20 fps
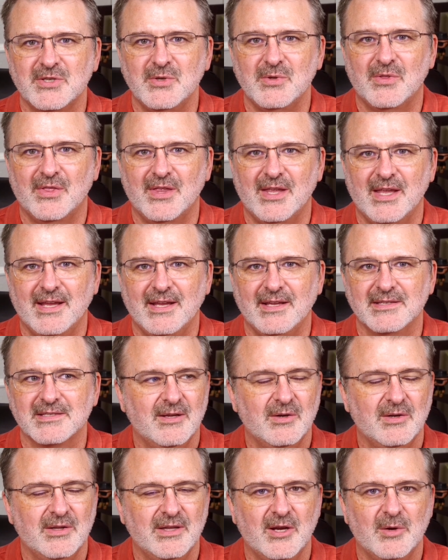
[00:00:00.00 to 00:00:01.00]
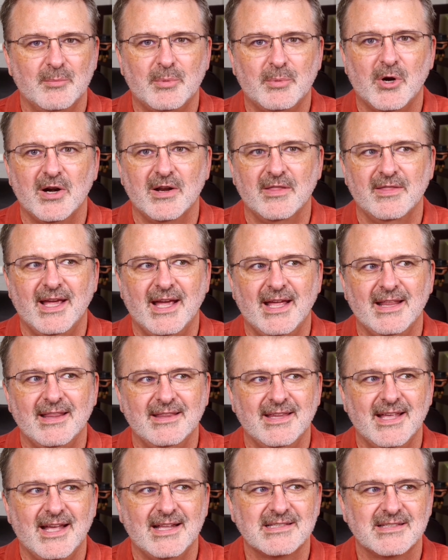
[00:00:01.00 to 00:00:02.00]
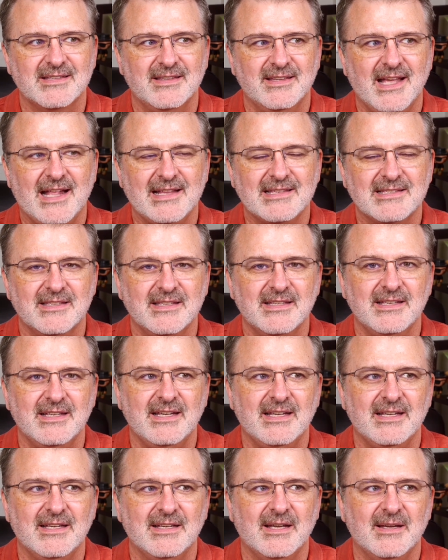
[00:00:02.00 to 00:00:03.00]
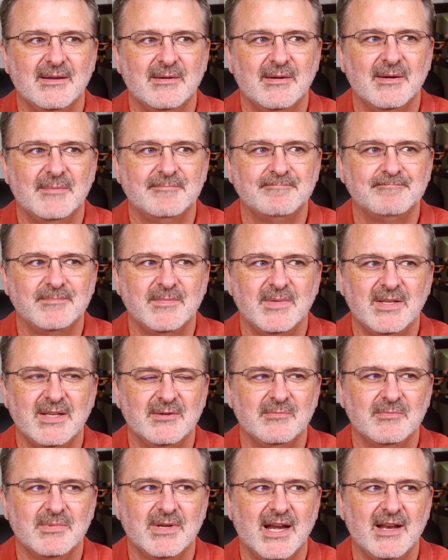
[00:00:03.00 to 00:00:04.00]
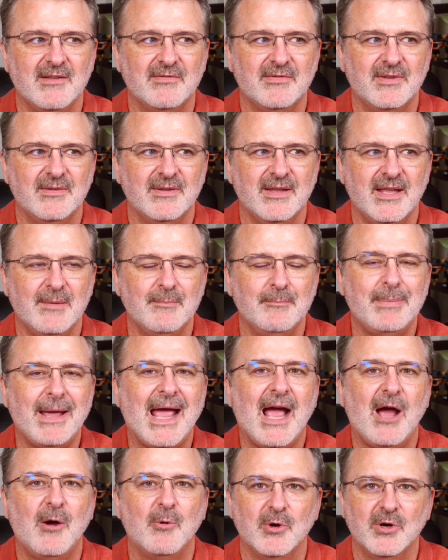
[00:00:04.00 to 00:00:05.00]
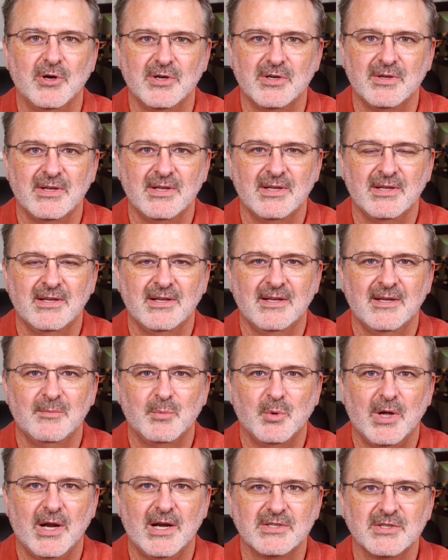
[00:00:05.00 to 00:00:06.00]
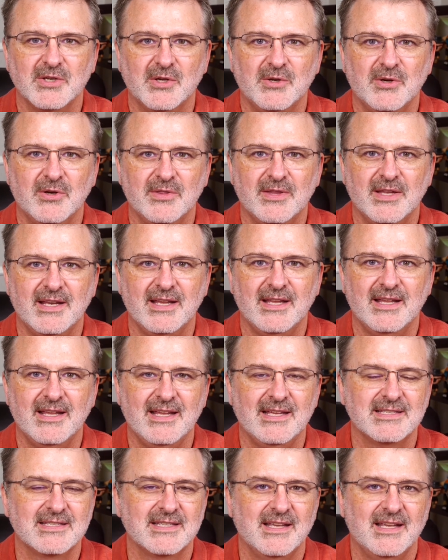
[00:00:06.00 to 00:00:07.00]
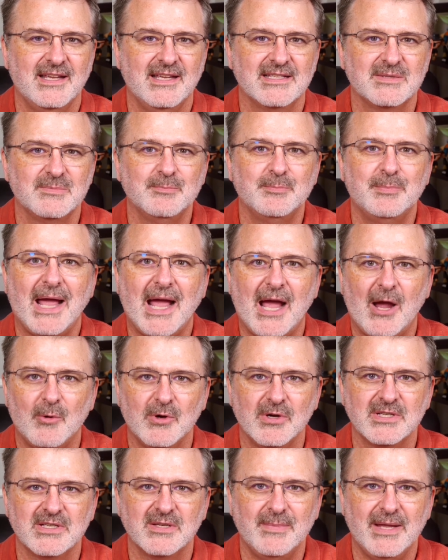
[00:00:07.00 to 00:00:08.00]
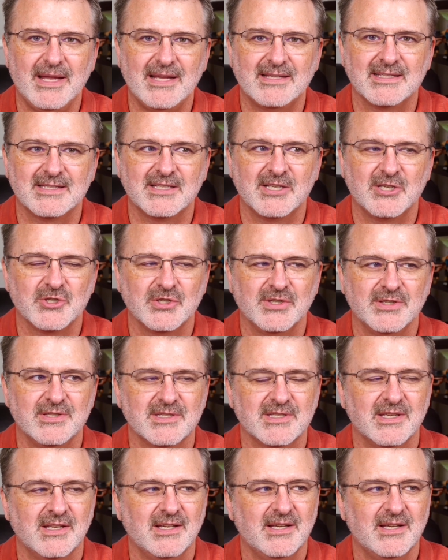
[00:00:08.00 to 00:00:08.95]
things that are part of that, and that's the kind of empowered product owner that is empowered to make decisions